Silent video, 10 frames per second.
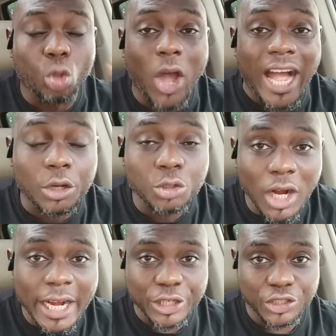to
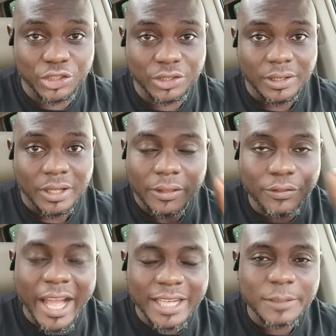acknowledge
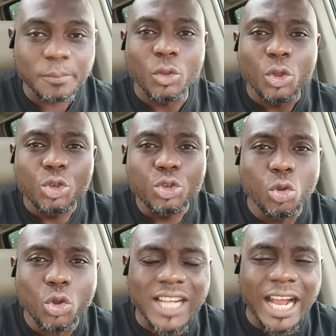that
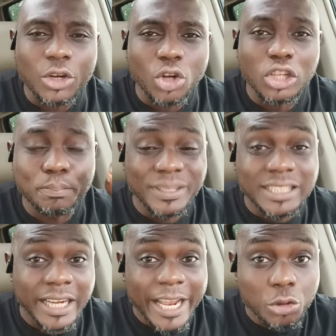you cannot
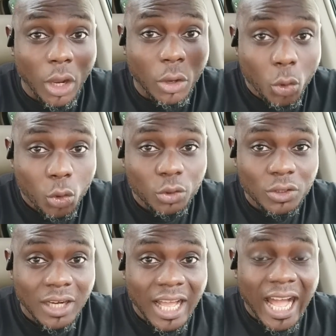betray your
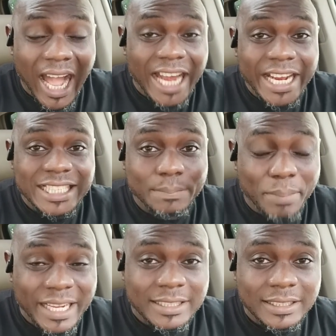own and
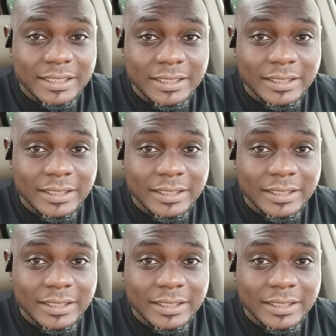expect